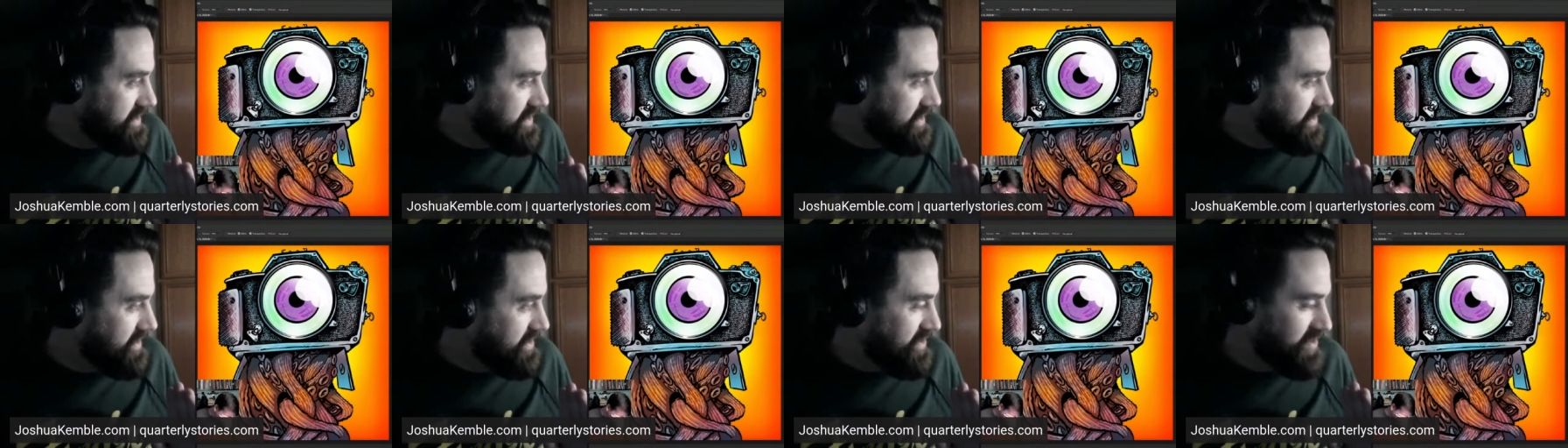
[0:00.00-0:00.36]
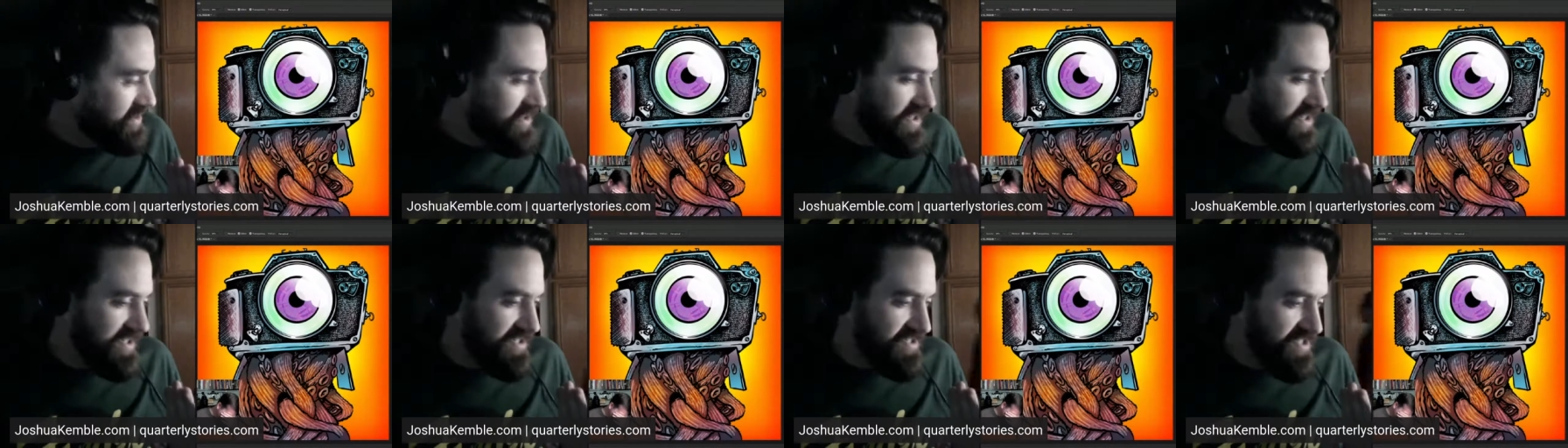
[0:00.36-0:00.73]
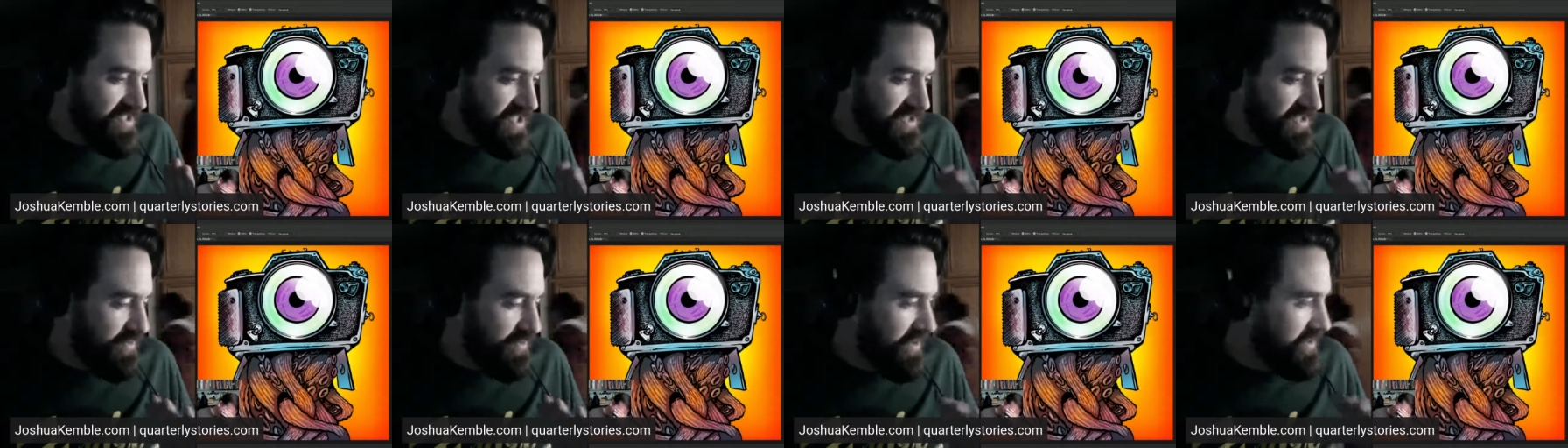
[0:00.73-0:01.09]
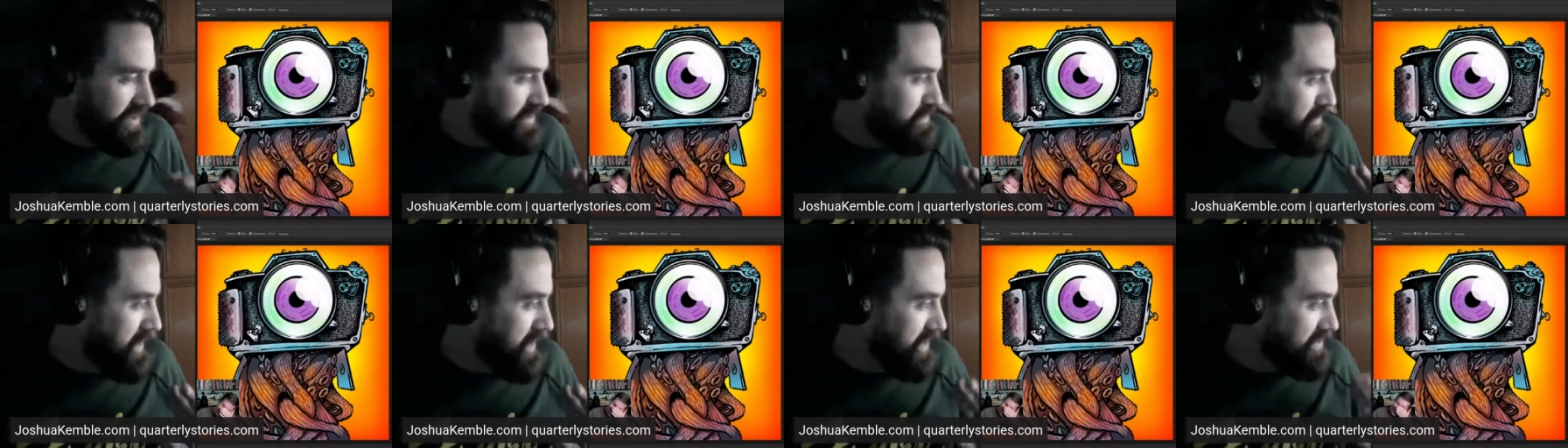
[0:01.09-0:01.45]
you're going to see one of the
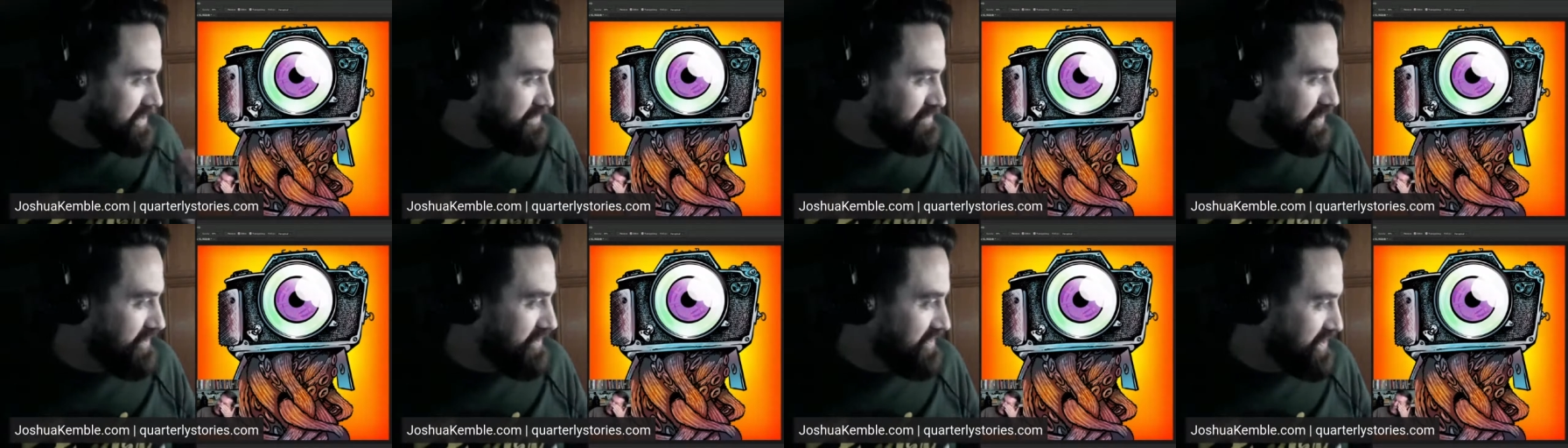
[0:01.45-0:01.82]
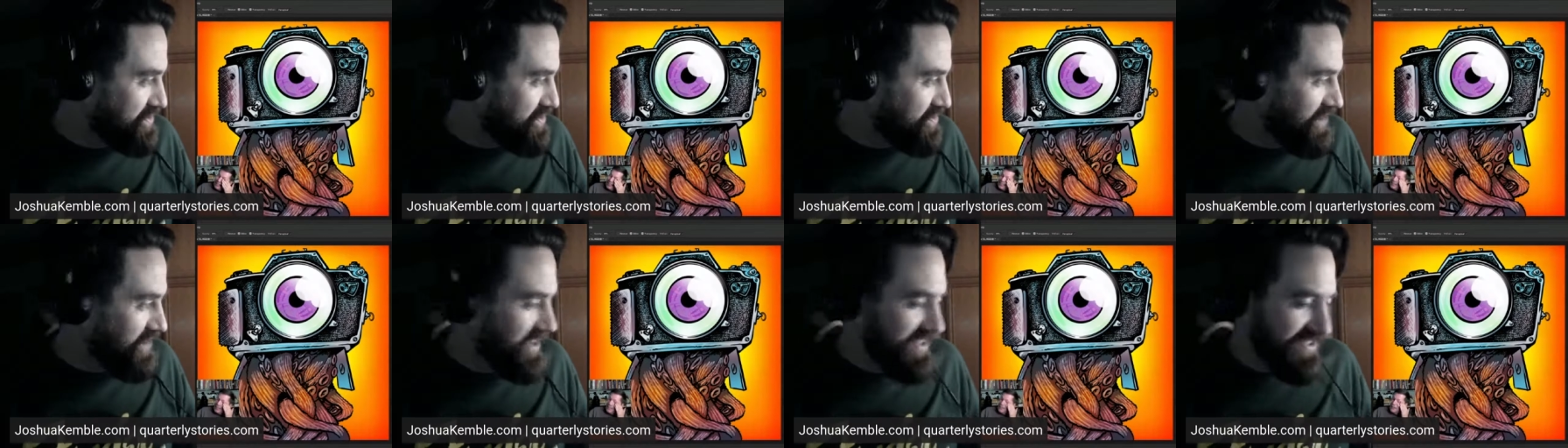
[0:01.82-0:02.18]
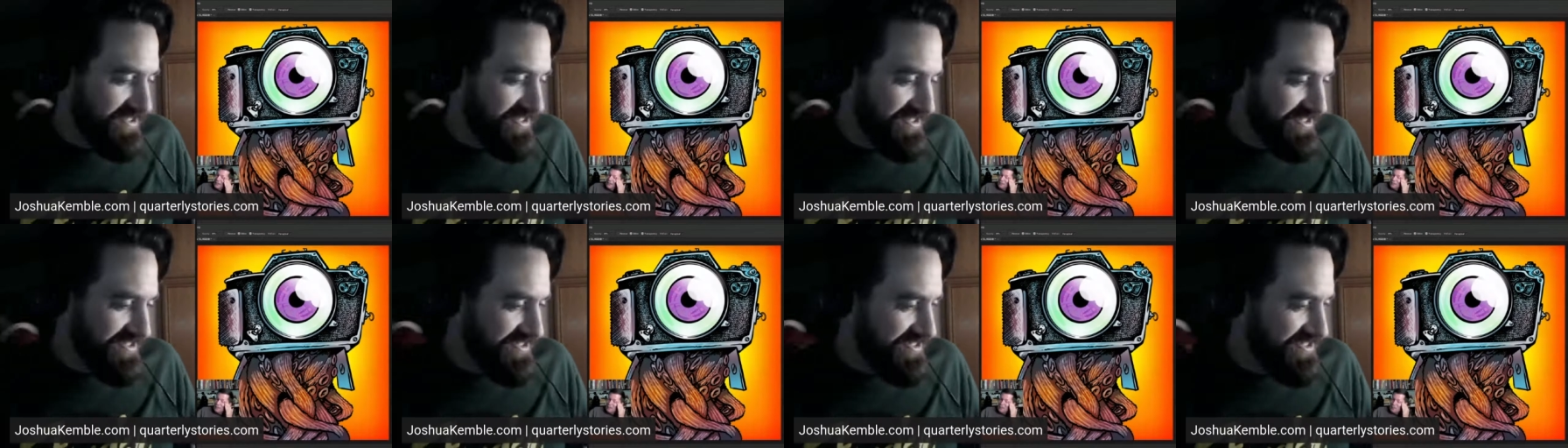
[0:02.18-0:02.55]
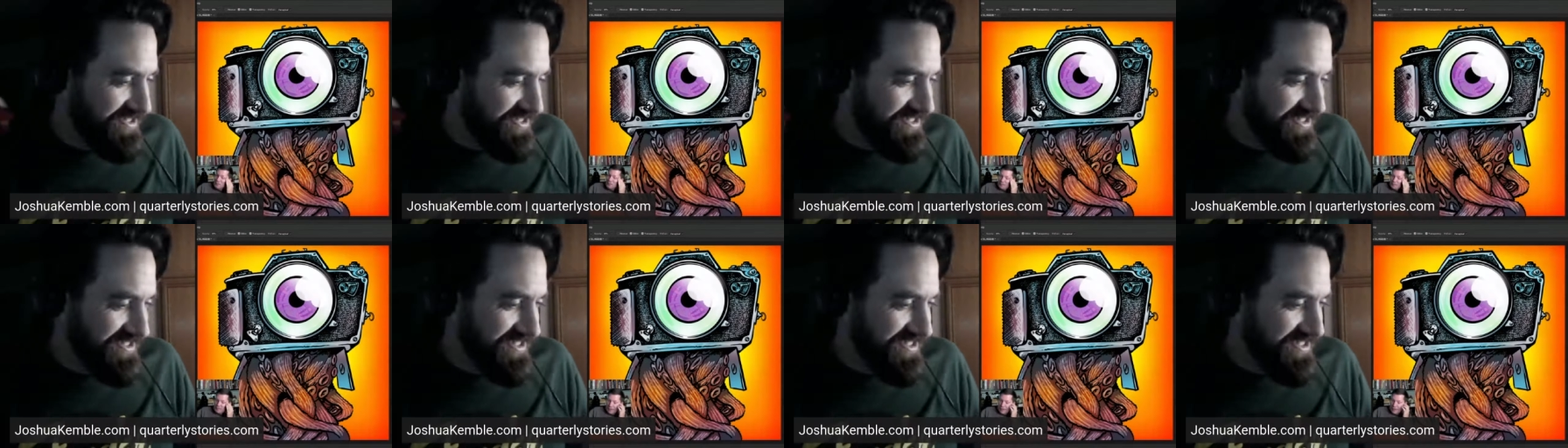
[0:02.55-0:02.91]
best movie trailers
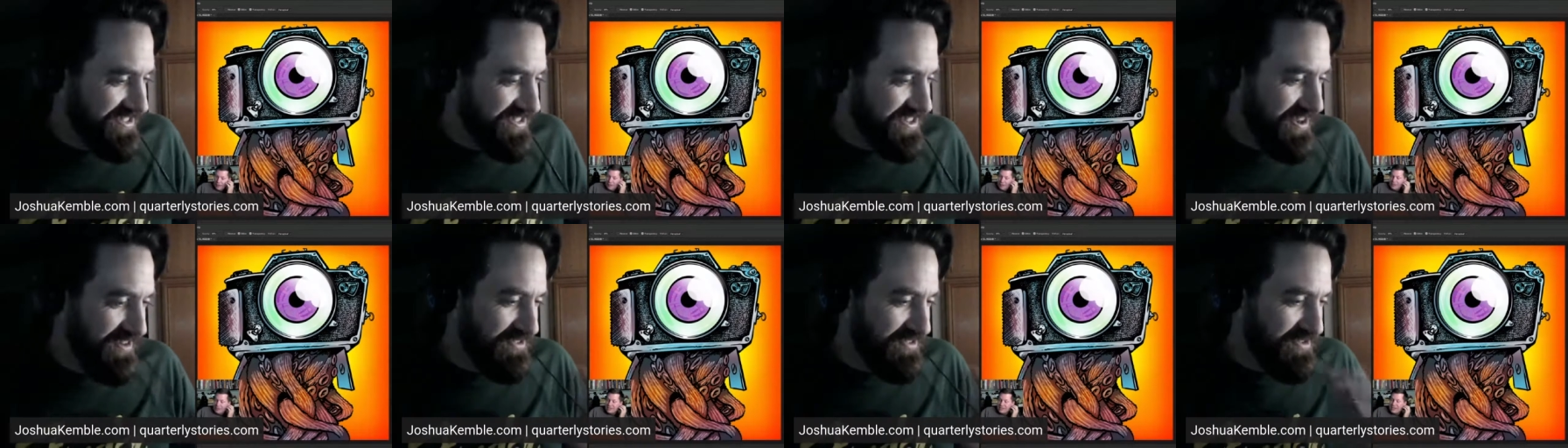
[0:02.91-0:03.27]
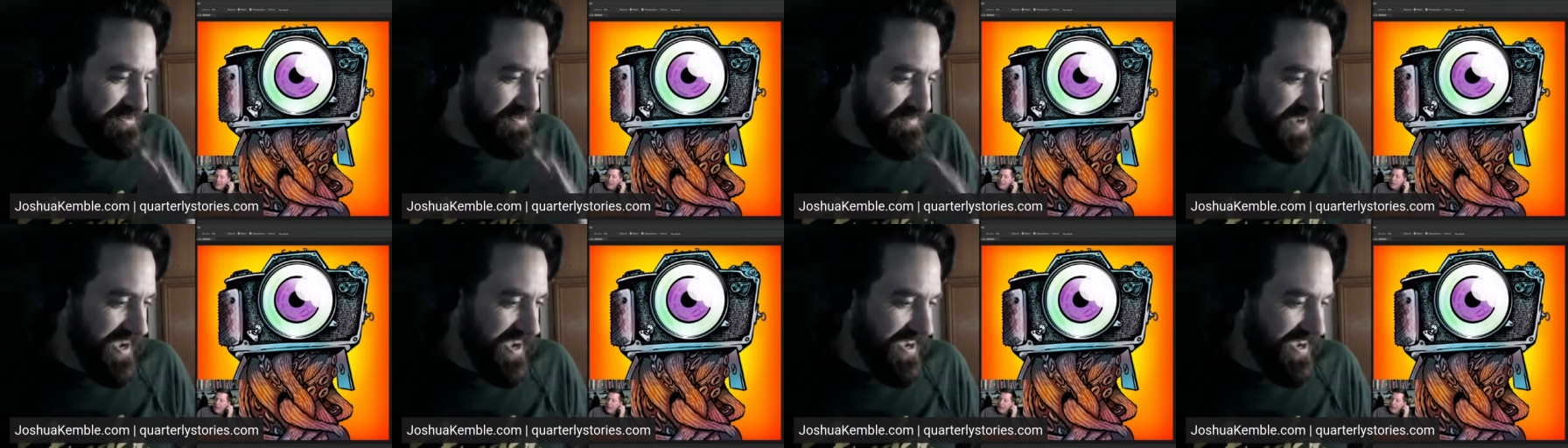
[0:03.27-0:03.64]
known to man.